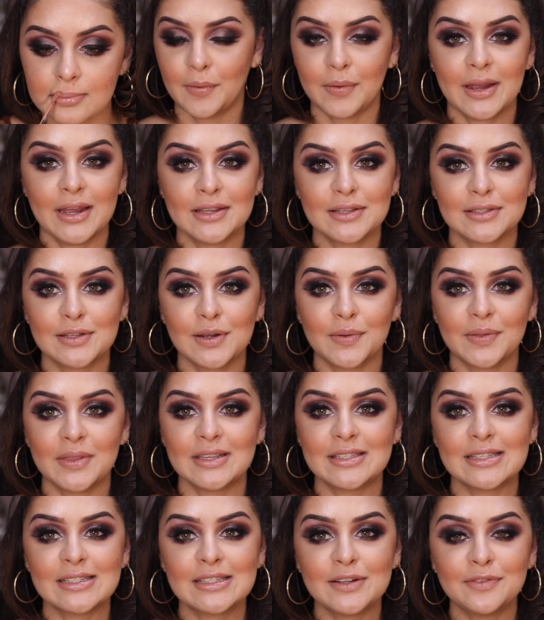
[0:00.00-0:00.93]
Okay, so
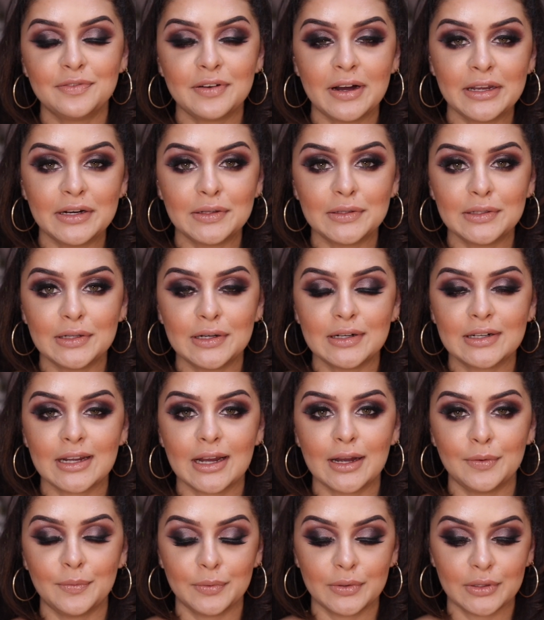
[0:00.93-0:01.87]
this is the final
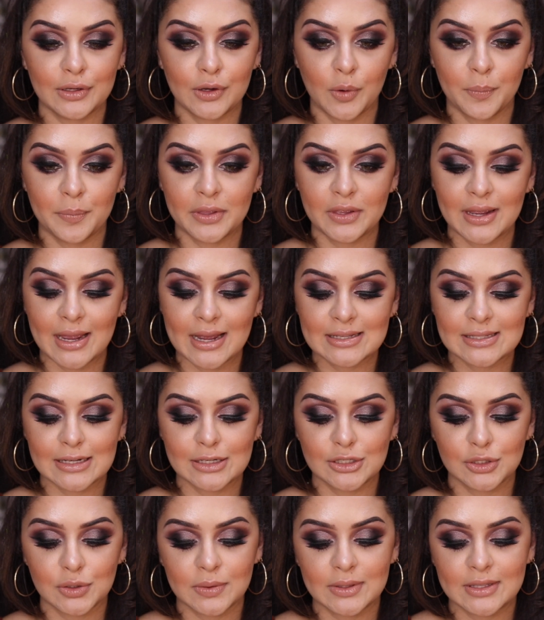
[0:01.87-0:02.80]
look. I really hope that you guys
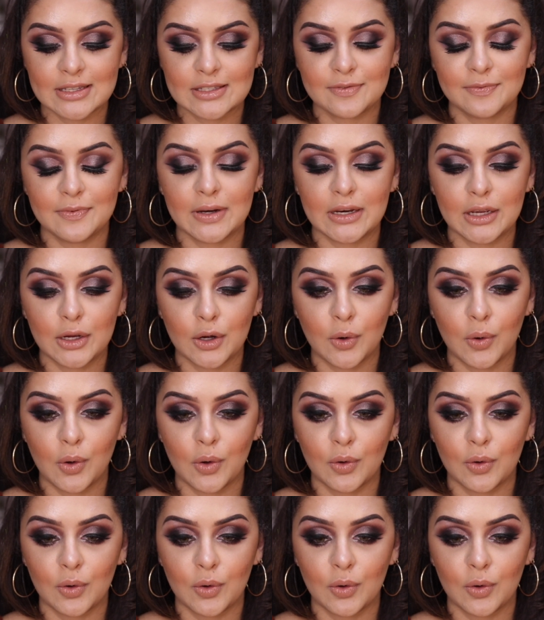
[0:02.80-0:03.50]
enjoyed this video.